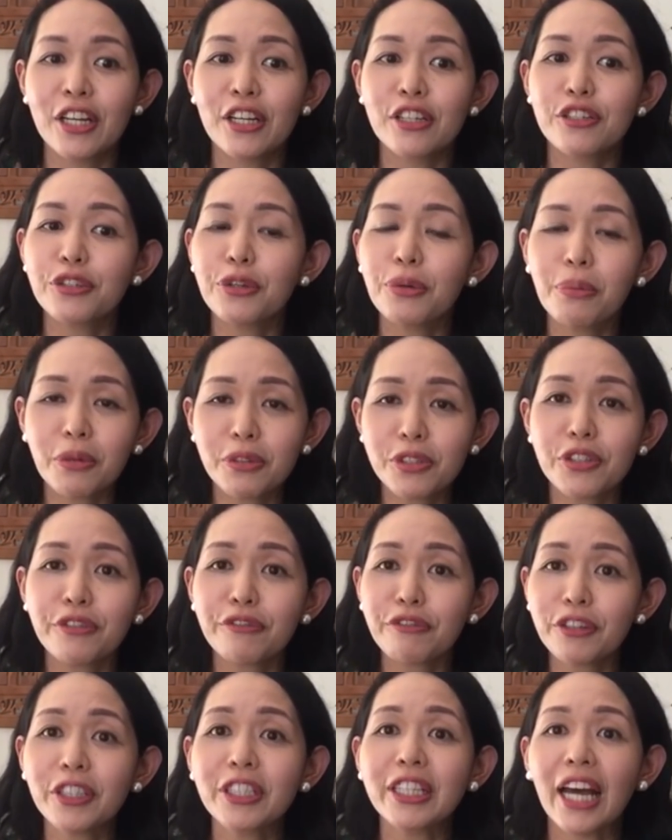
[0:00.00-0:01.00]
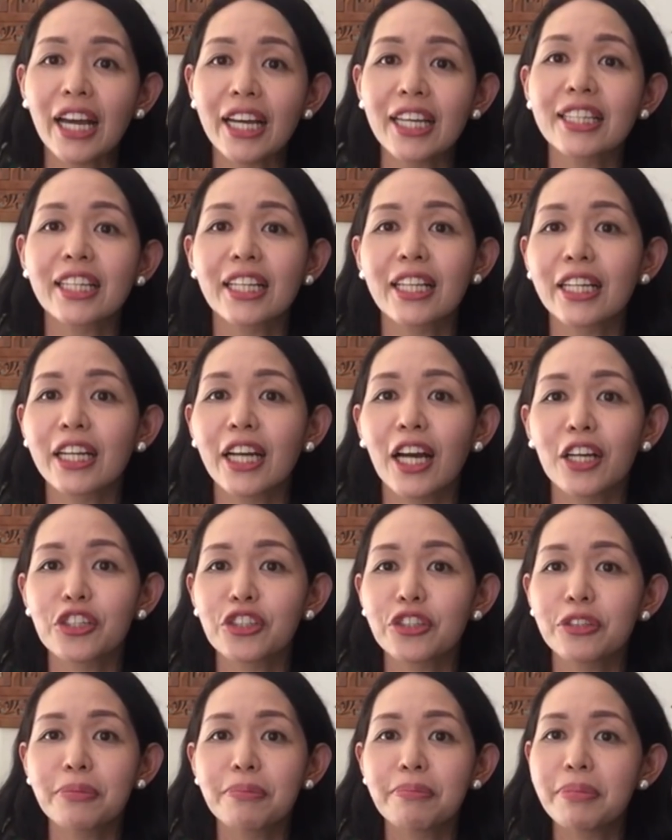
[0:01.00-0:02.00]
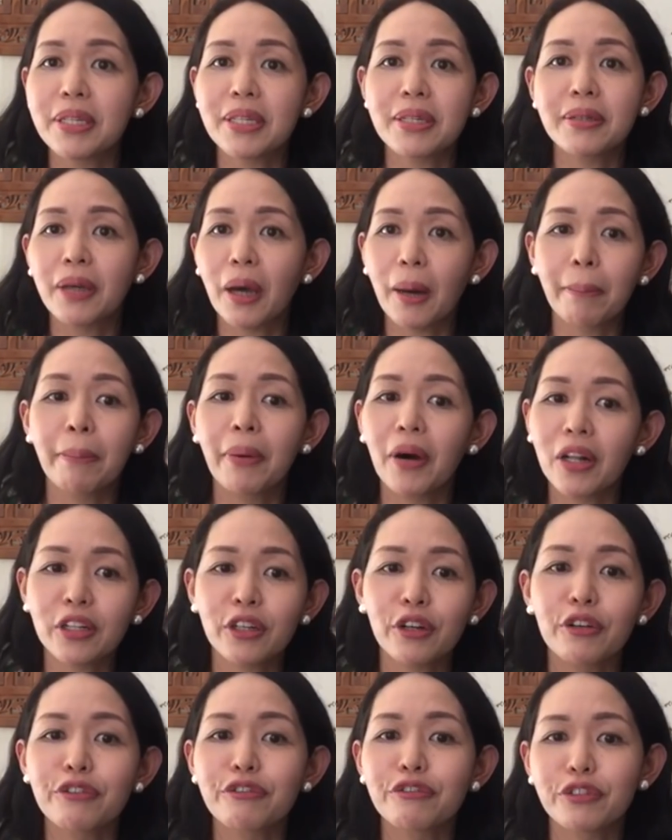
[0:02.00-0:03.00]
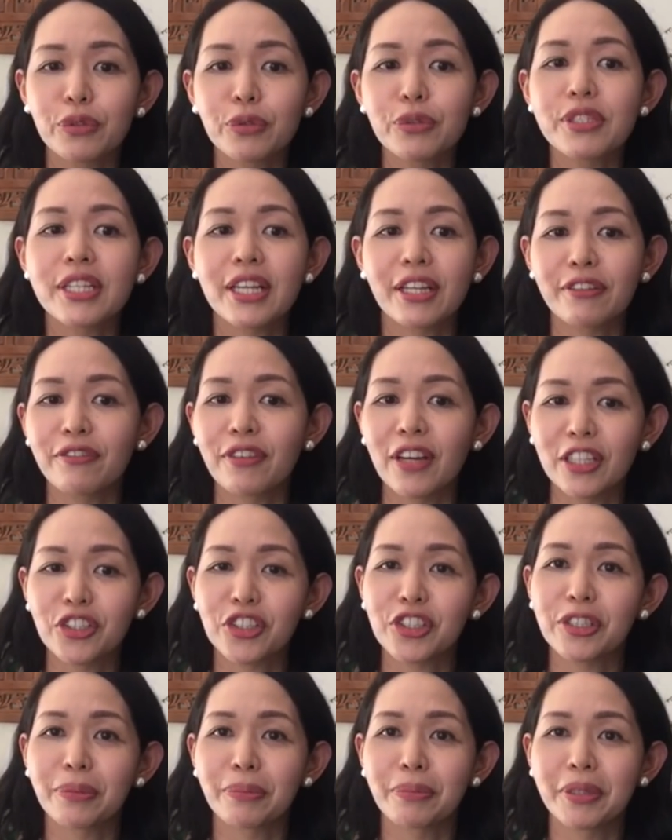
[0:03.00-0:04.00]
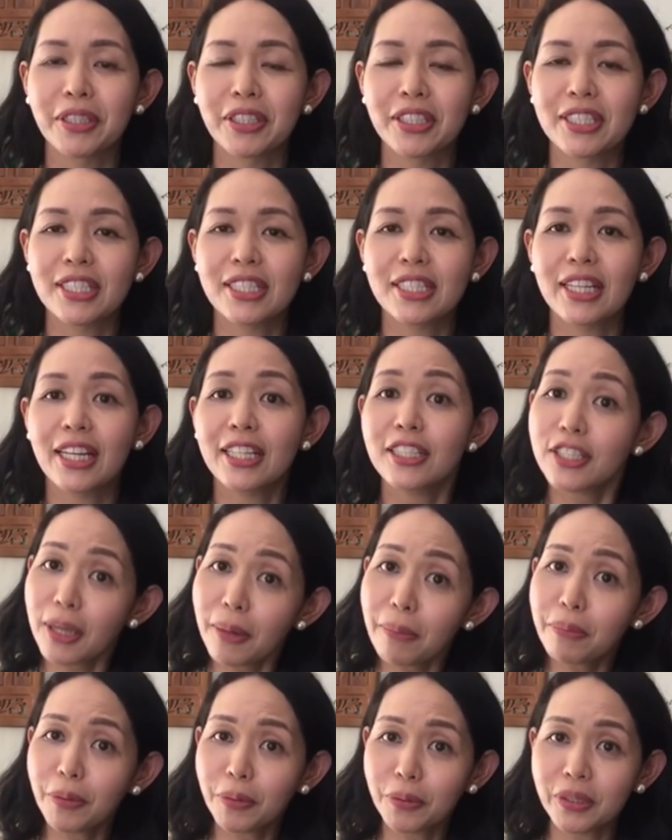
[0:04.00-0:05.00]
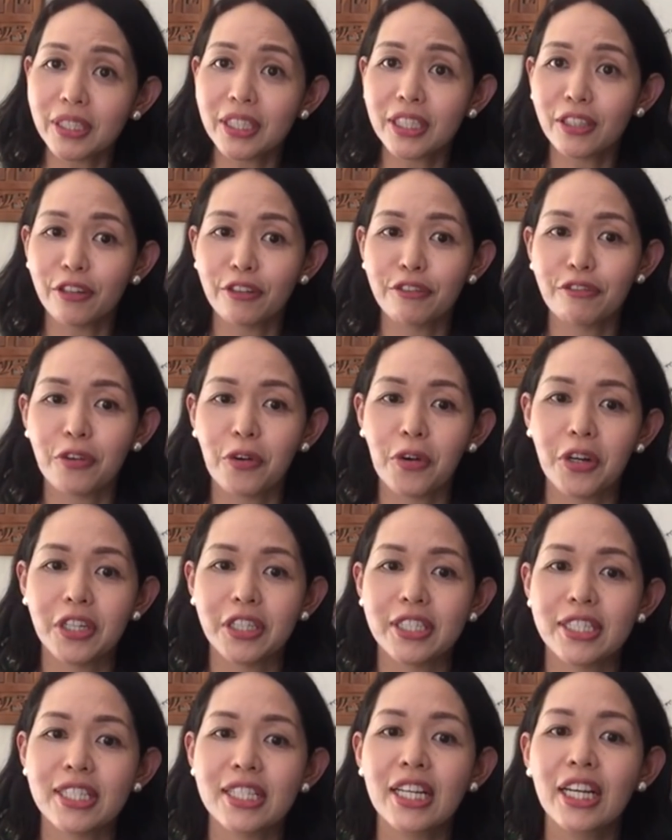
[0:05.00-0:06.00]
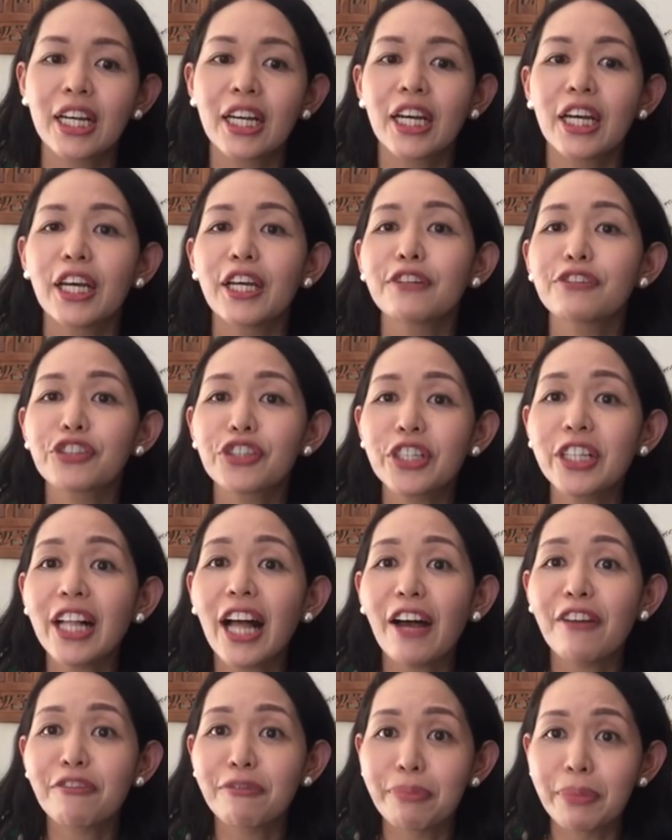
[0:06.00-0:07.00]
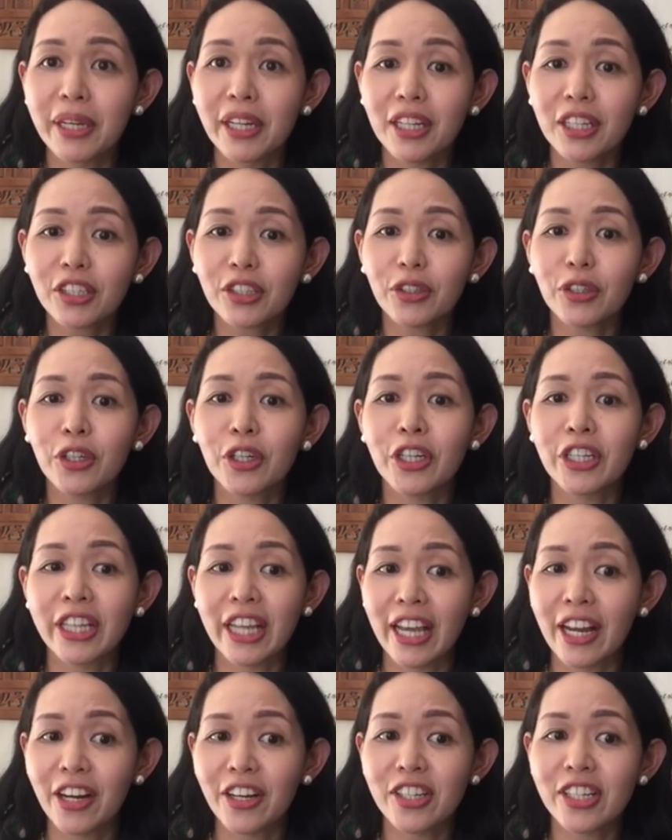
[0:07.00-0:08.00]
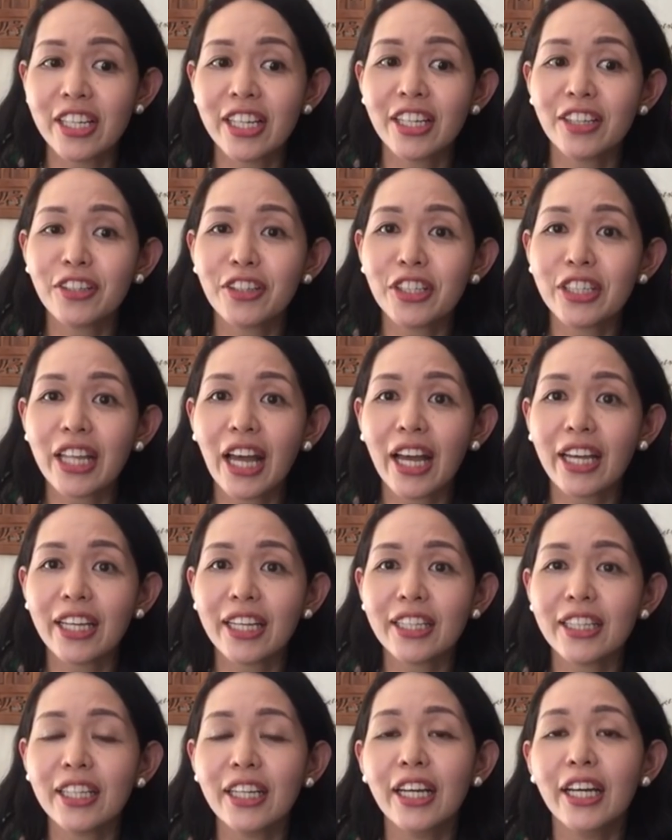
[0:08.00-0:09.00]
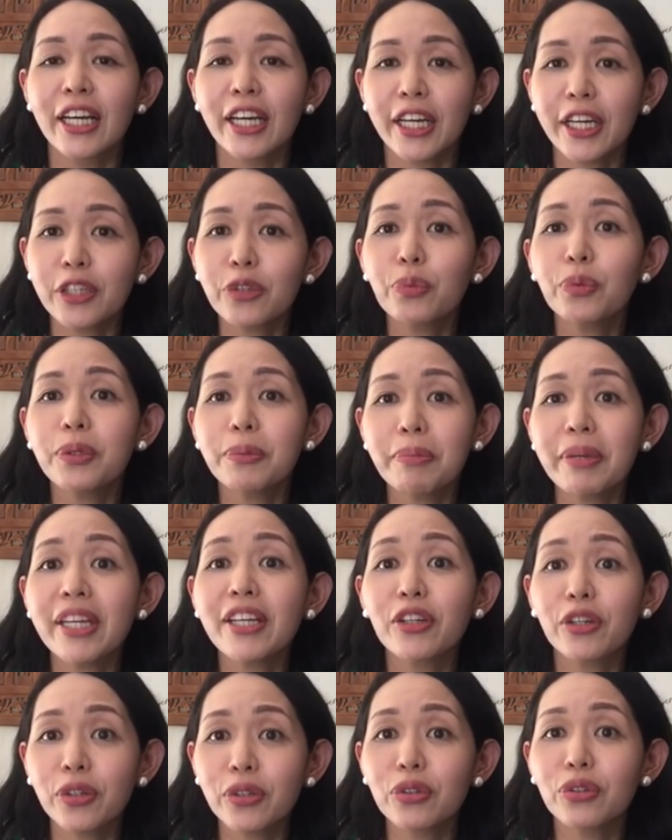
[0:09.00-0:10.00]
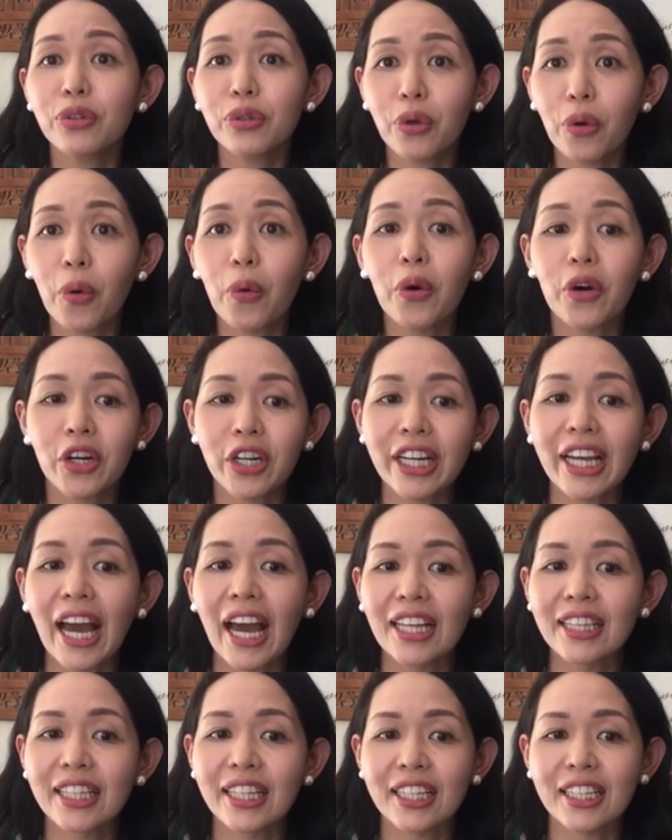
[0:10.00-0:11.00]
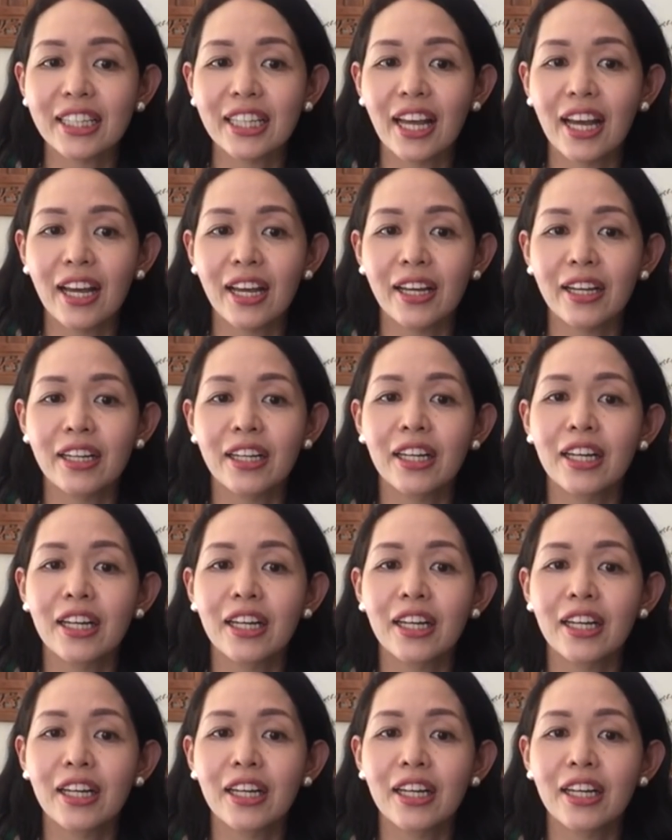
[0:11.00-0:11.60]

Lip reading: So most of her diet talaga should be a bulk of fruits and vegetables. And some protein, of course. If she'll have milk or dairy in her diet, it would be good to go organic na.